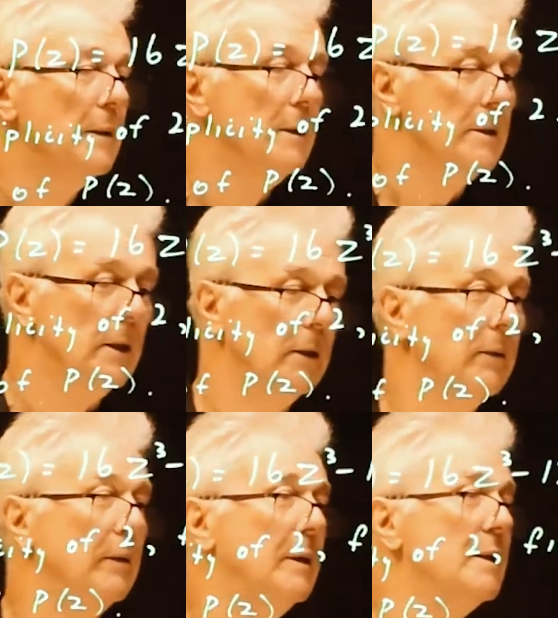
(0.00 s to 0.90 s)

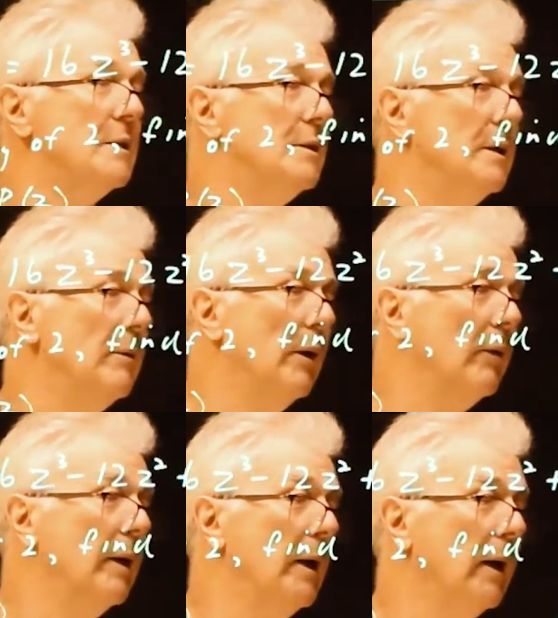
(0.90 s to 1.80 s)
So this
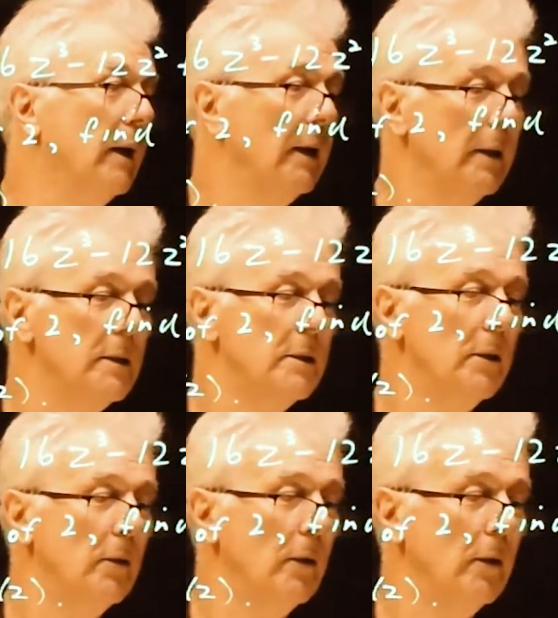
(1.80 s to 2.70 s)
0 here is,
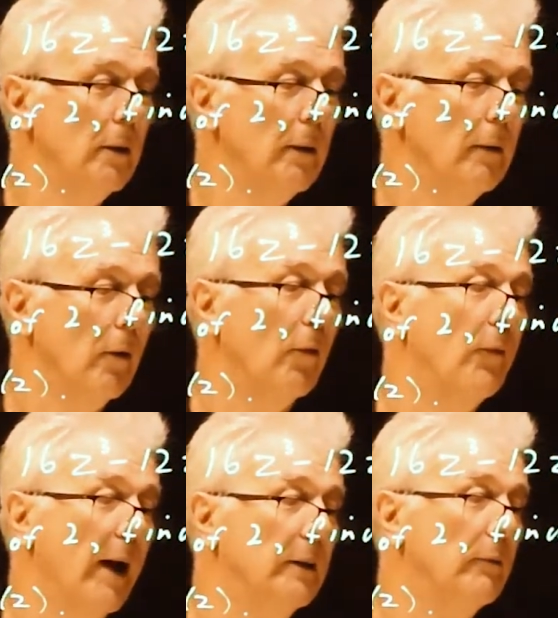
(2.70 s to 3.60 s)
or
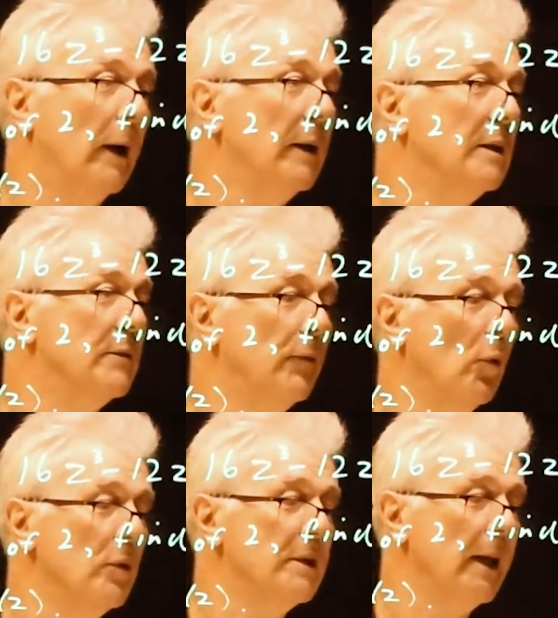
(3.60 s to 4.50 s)
factor rather, is
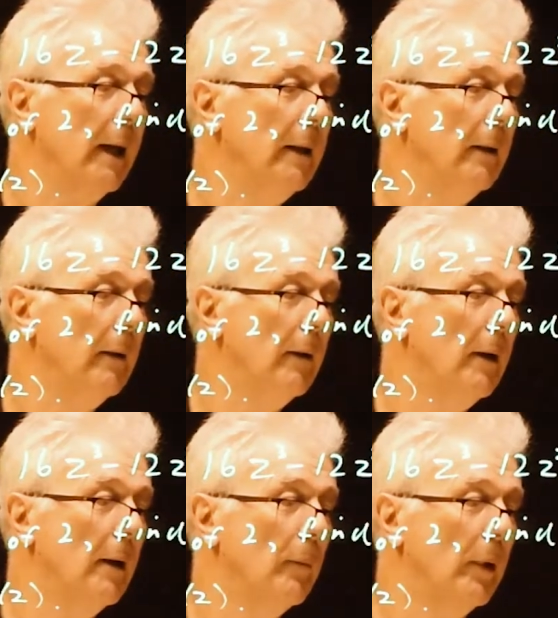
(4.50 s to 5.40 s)
4z
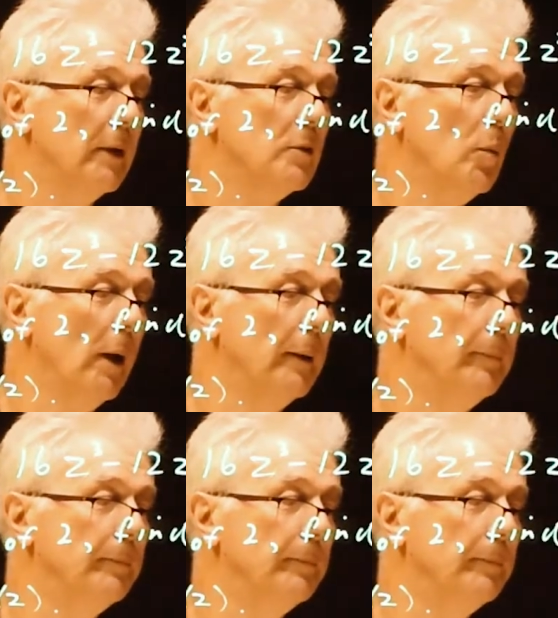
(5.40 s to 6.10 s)
plus 1.